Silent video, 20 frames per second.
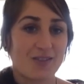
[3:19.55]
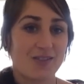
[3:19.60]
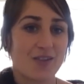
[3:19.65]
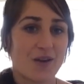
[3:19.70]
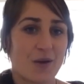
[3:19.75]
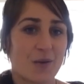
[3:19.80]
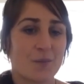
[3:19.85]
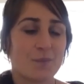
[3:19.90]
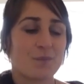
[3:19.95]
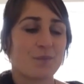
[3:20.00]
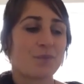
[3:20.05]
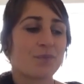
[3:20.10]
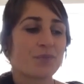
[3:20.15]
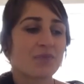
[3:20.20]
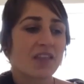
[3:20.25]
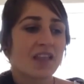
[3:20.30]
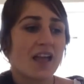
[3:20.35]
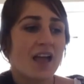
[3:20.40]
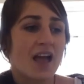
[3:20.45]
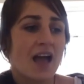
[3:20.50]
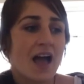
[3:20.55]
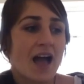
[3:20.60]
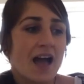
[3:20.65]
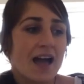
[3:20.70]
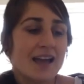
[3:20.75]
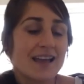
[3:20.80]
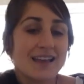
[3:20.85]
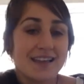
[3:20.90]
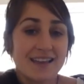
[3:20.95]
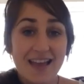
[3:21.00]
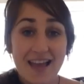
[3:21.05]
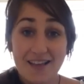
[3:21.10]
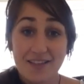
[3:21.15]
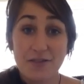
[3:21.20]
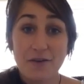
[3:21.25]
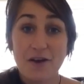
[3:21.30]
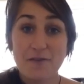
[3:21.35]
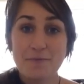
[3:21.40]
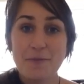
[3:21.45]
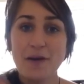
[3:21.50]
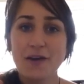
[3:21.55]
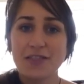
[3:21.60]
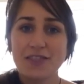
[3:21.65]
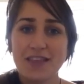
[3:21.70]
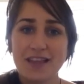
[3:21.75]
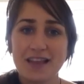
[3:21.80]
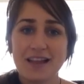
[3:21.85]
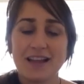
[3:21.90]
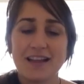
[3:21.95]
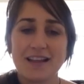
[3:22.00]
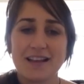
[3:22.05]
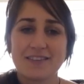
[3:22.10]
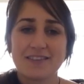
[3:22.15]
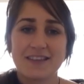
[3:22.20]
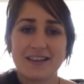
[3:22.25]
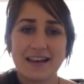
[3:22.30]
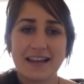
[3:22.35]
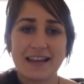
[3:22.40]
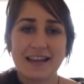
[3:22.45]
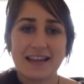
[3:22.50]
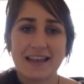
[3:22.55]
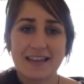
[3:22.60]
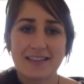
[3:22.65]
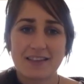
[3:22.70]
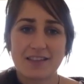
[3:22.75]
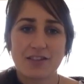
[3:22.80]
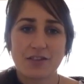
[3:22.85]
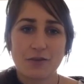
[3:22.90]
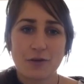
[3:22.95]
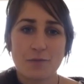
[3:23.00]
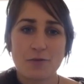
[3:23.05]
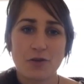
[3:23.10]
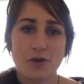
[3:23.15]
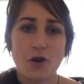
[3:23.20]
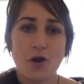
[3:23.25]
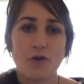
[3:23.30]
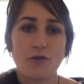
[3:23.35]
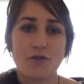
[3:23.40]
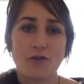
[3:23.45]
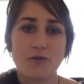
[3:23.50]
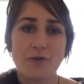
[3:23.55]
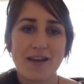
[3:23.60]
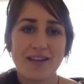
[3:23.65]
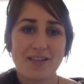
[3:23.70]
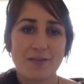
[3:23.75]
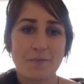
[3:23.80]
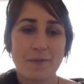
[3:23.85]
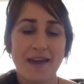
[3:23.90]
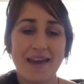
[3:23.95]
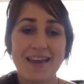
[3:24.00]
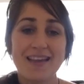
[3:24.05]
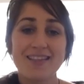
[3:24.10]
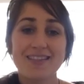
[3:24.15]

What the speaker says: So yeah, so I've put the link in the description of the recipe,